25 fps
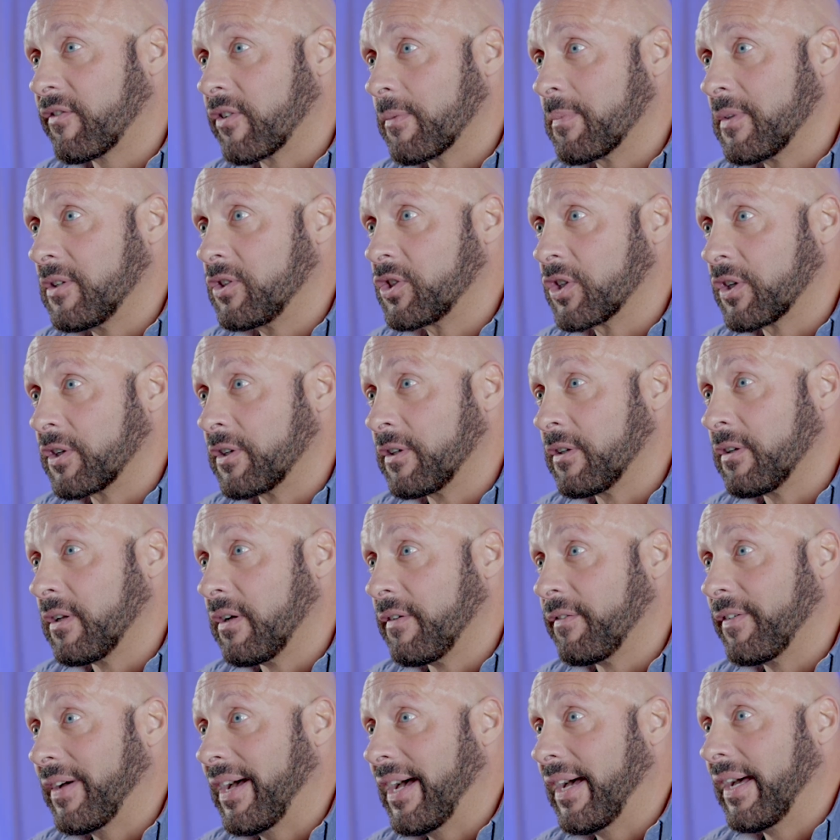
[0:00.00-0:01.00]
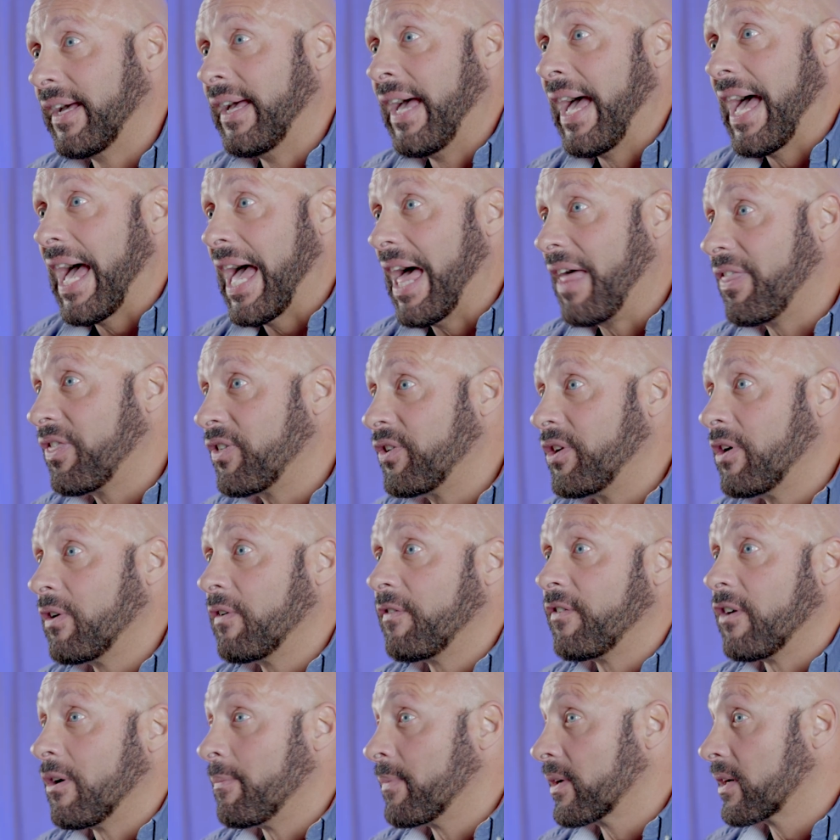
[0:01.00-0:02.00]
from the Journal of
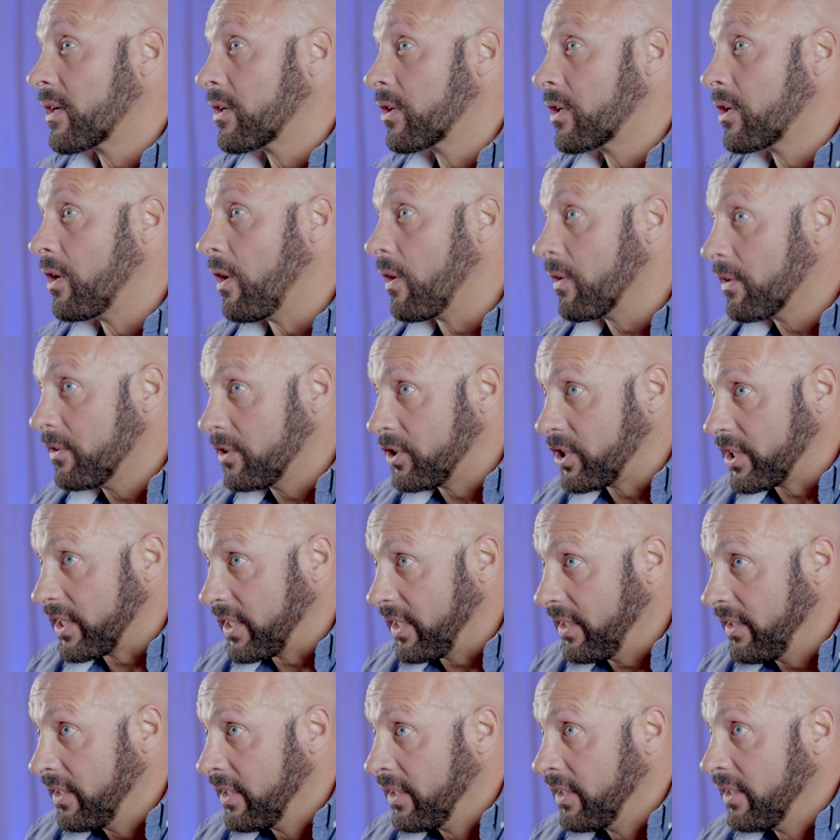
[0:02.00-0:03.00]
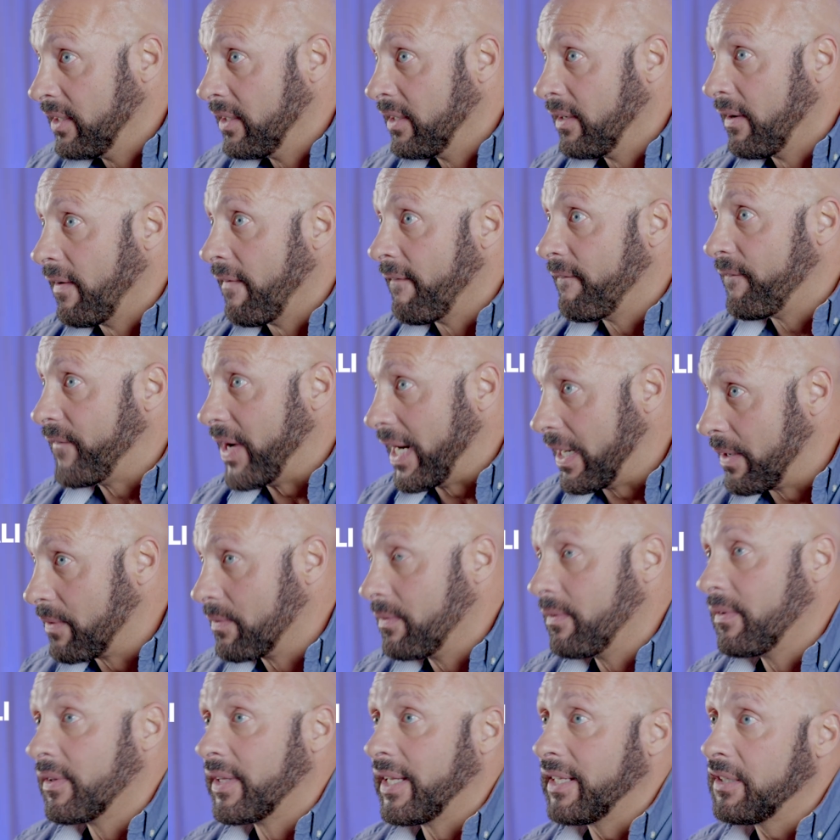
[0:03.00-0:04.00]
Ethnopharmacology
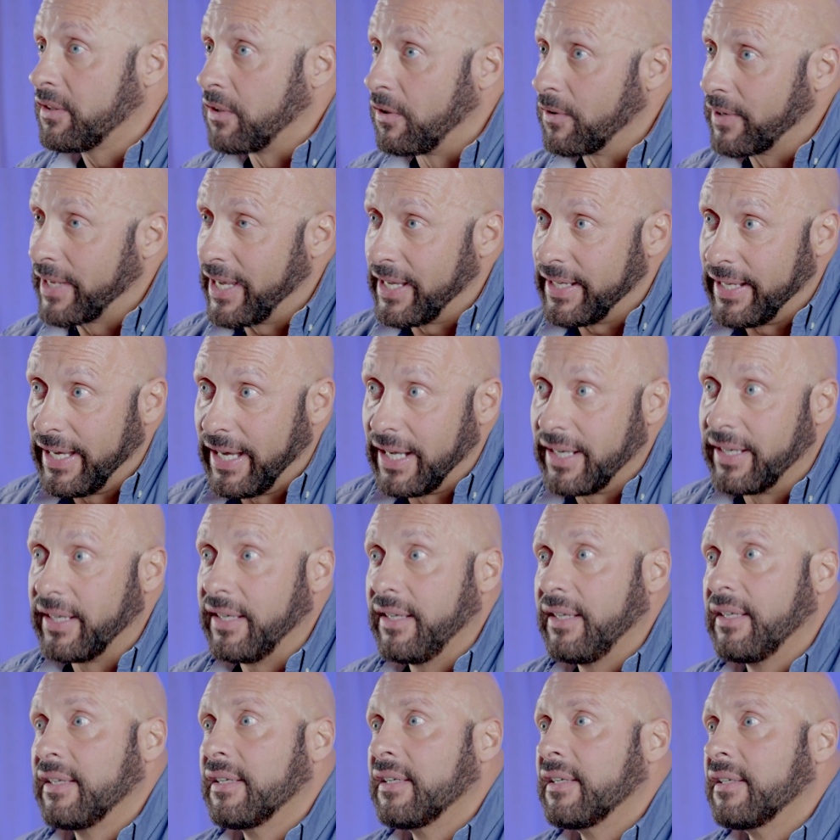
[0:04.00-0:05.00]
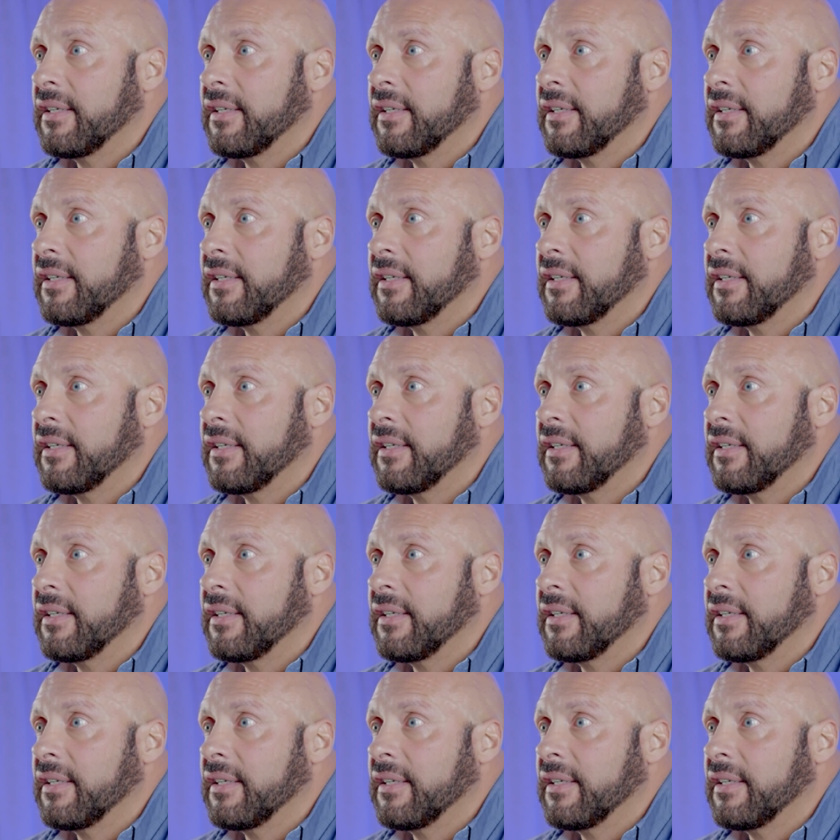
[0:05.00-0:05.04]
found that Tongkat Ali